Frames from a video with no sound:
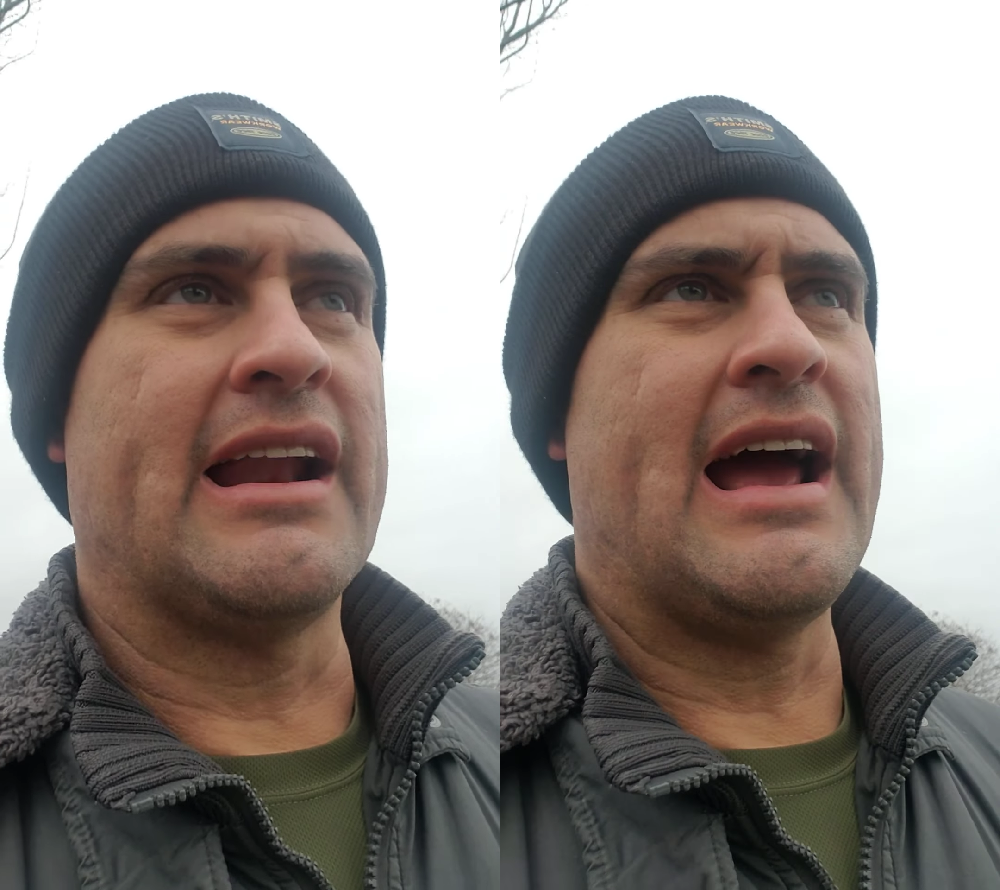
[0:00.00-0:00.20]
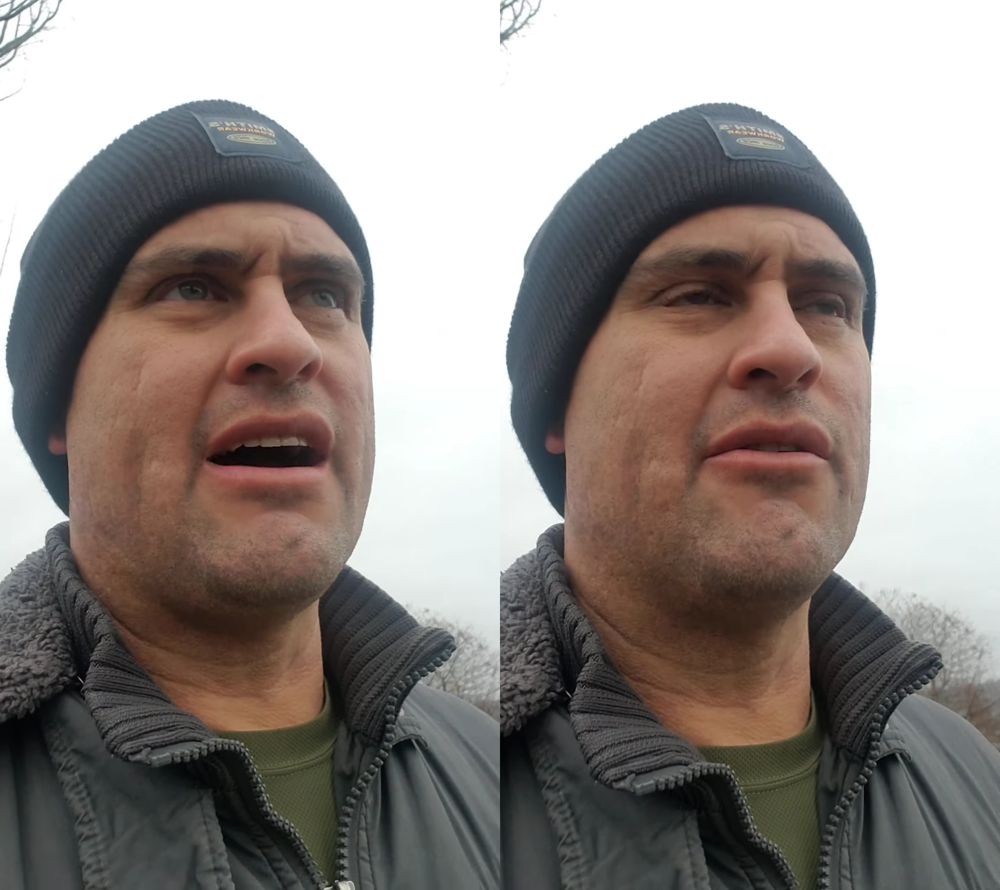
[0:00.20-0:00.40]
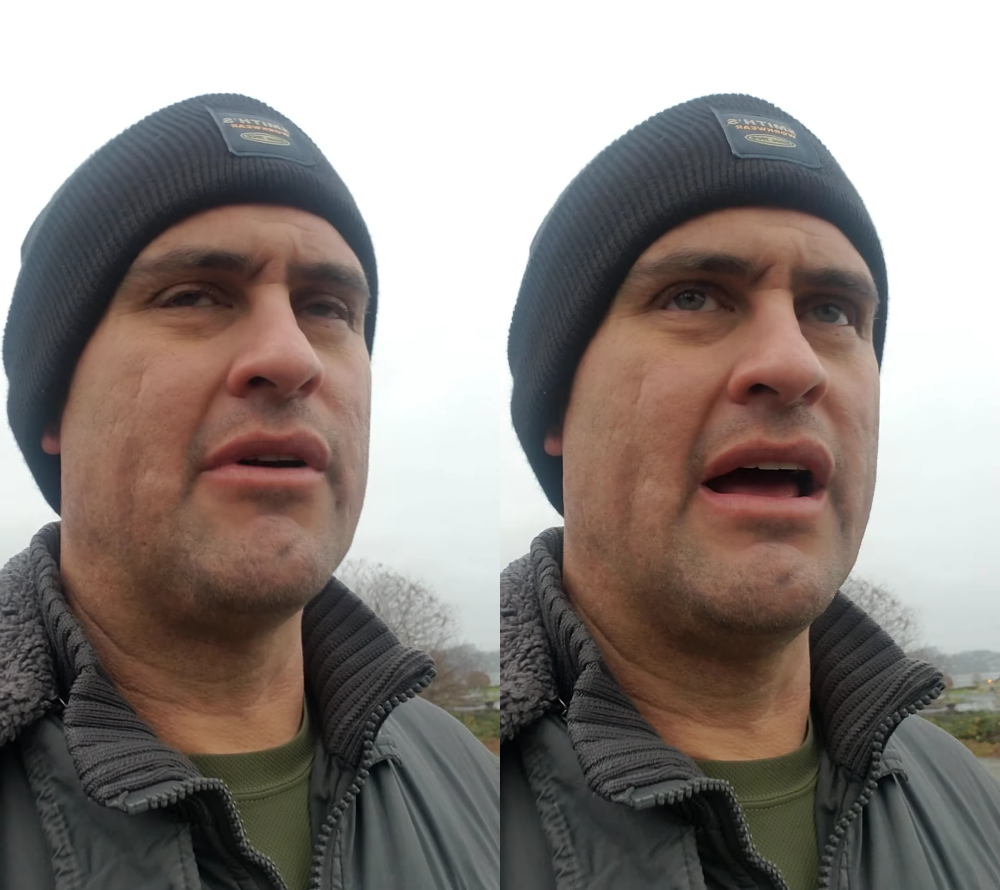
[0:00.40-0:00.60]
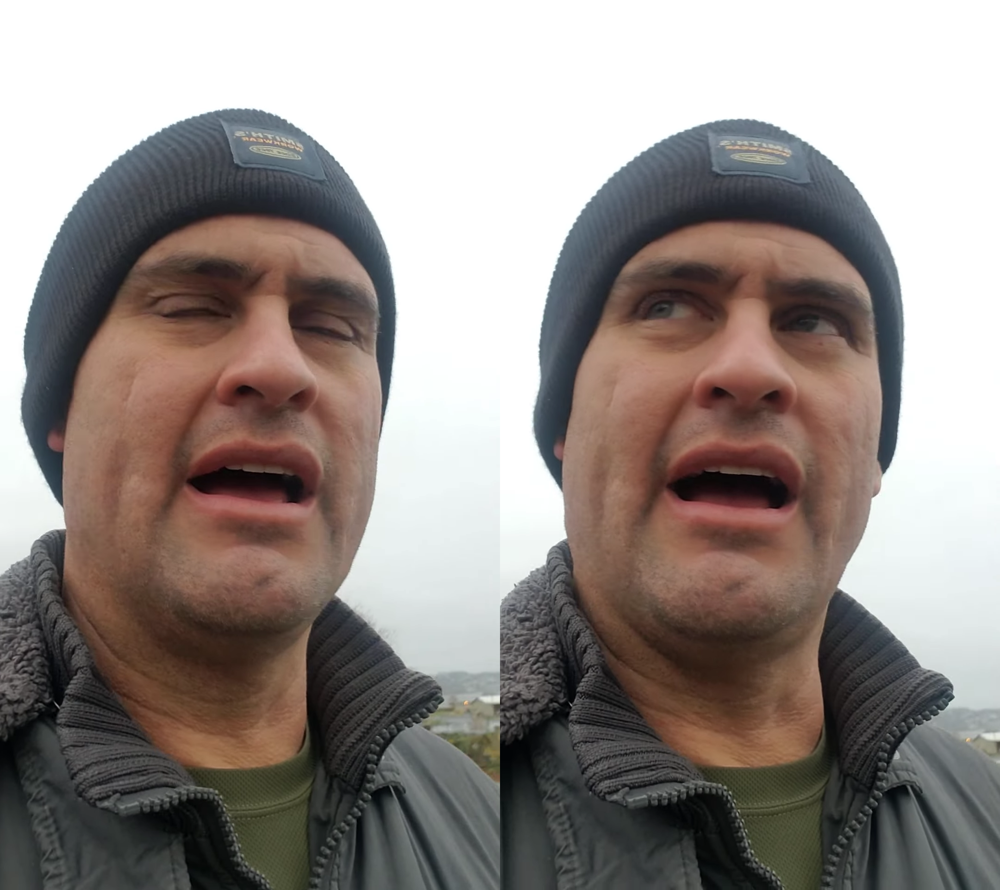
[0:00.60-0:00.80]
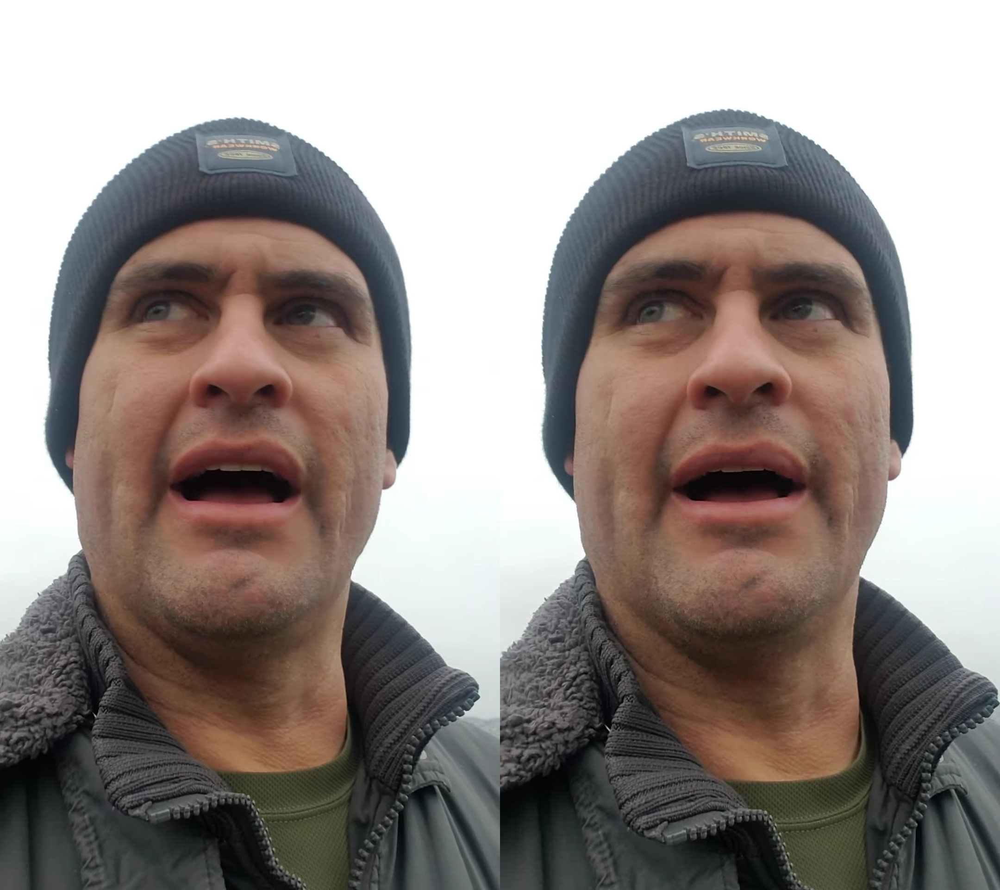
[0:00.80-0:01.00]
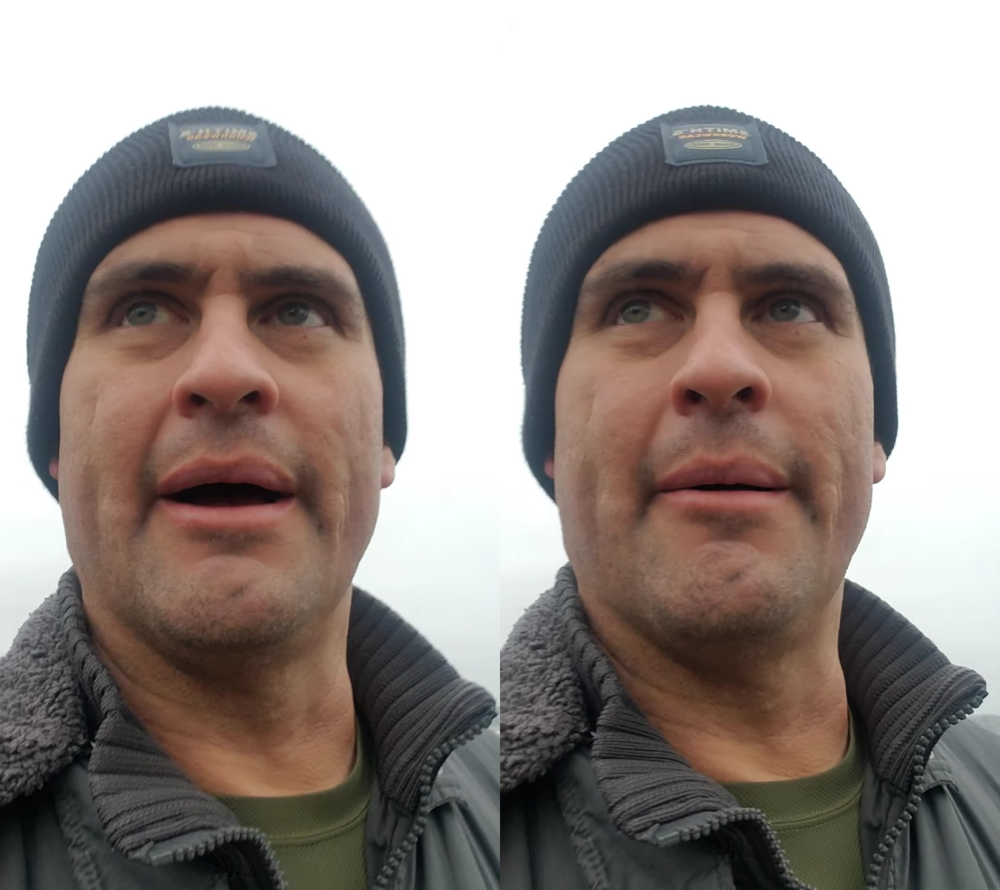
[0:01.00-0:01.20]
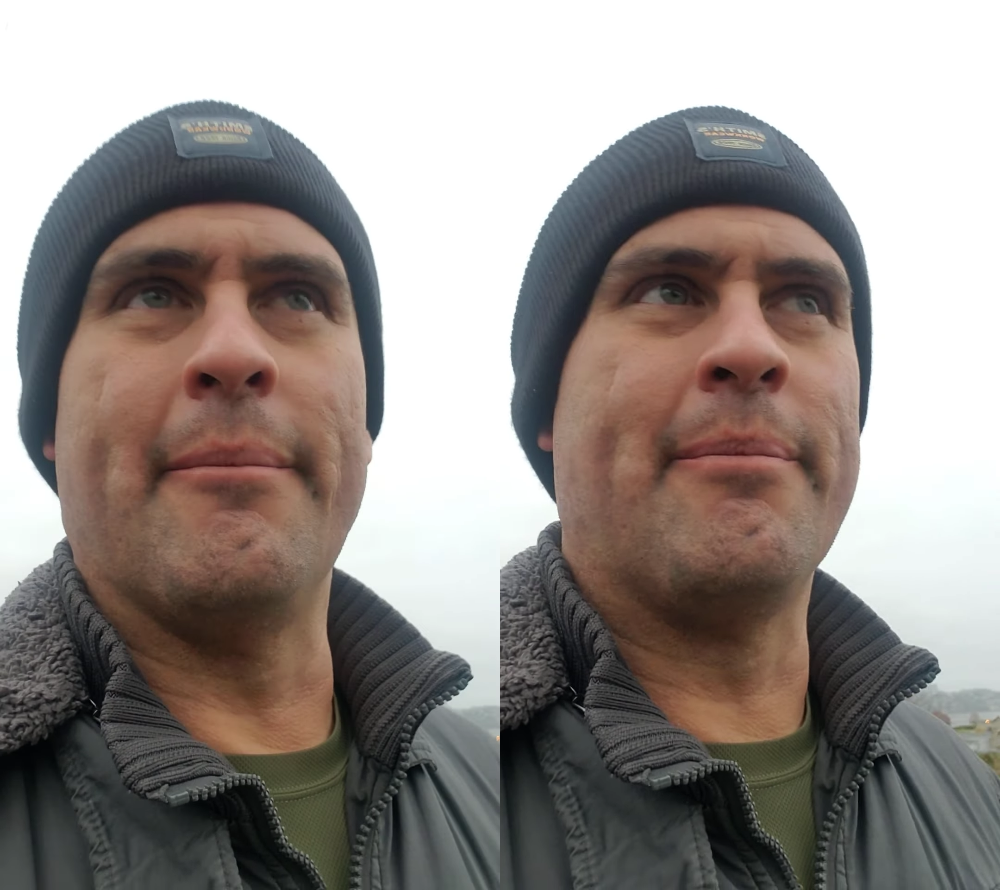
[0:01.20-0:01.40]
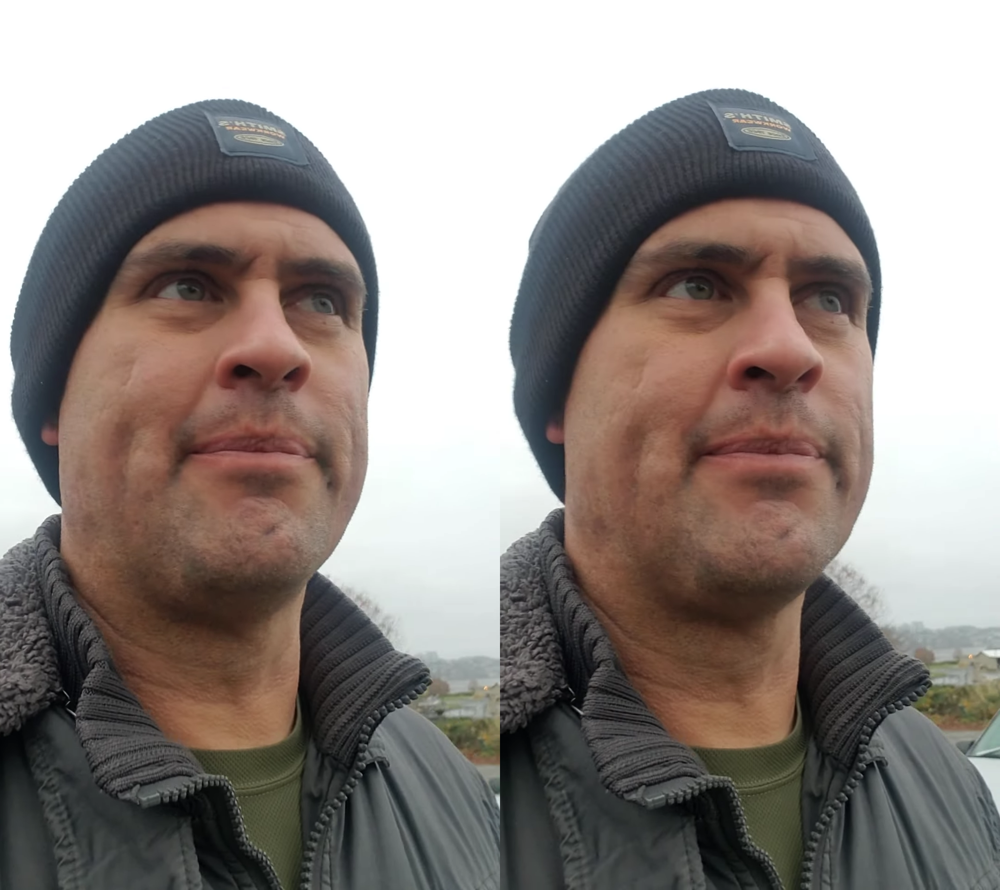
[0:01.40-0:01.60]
out, again,